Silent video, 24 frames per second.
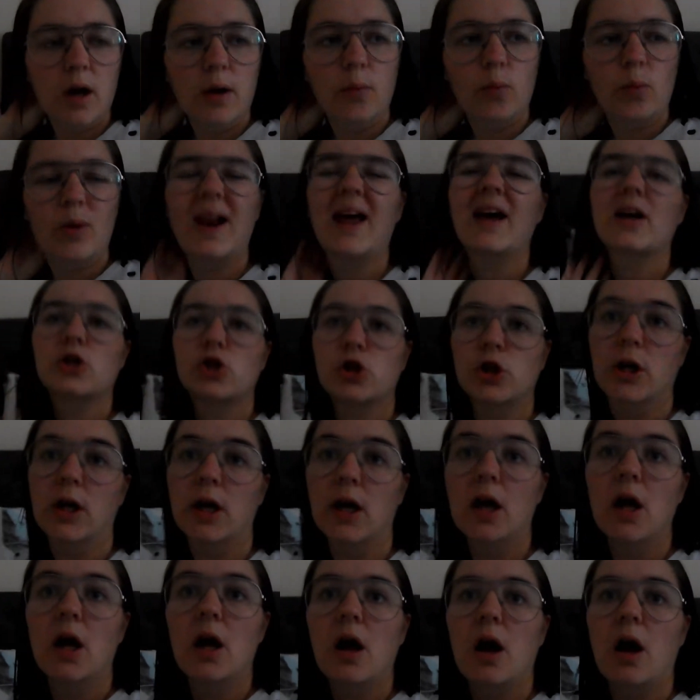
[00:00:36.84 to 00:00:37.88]
Well,
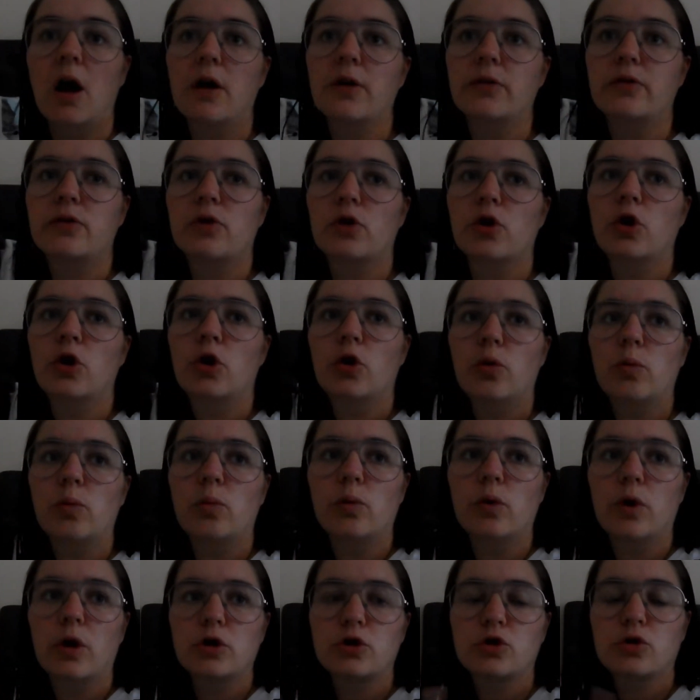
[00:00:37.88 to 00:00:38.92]
actually, I thought,
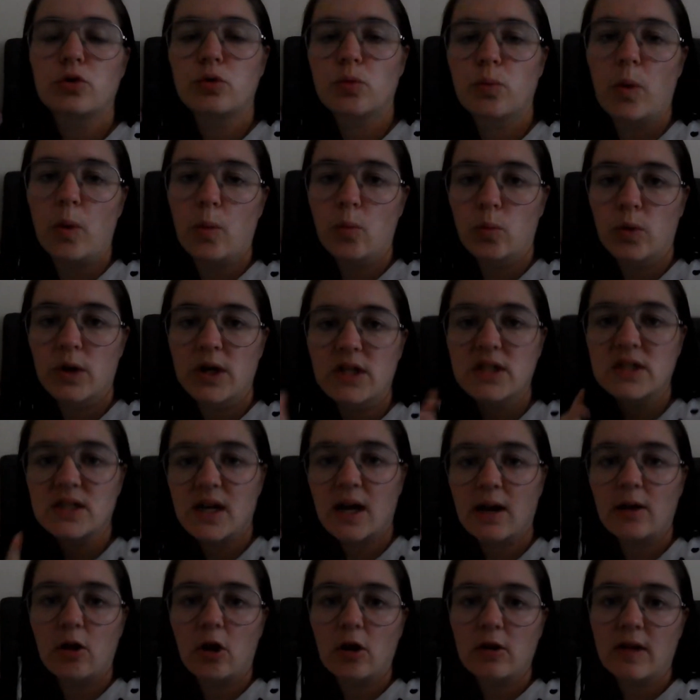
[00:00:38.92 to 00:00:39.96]
well, I'll do the 1 week,
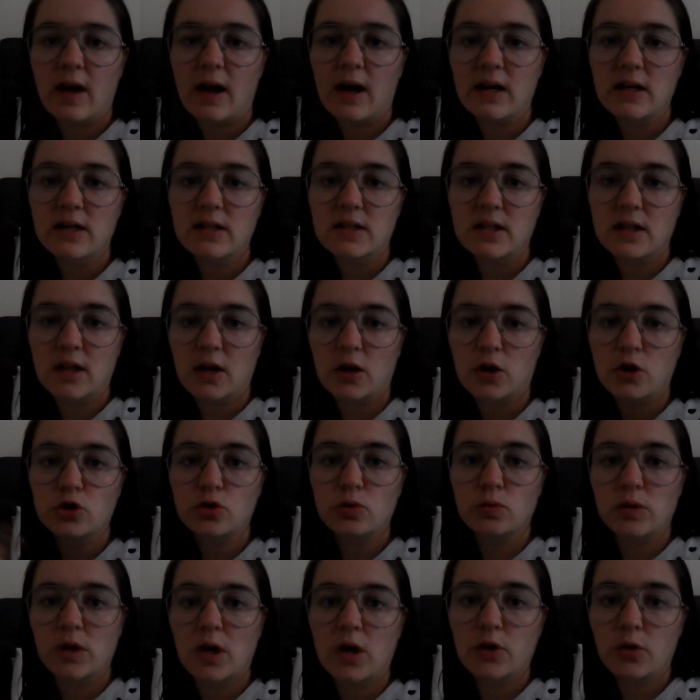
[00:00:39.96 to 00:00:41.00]
see how long that is, and then
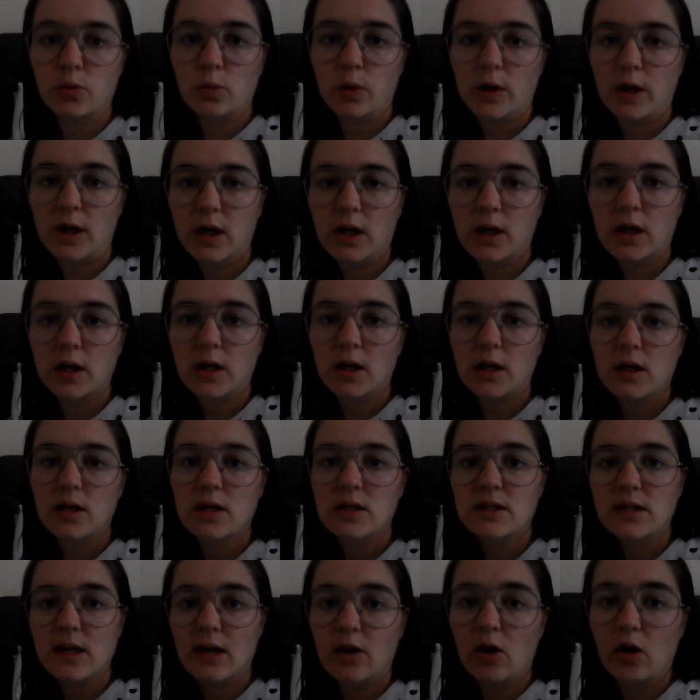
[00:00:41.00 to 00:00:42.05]
I'll do the other week,
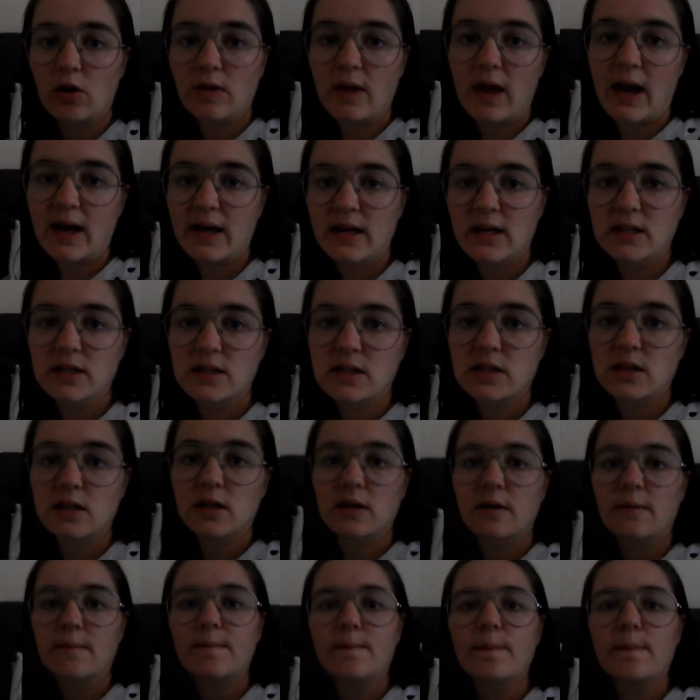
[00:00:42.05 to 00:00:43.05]
see how long that is.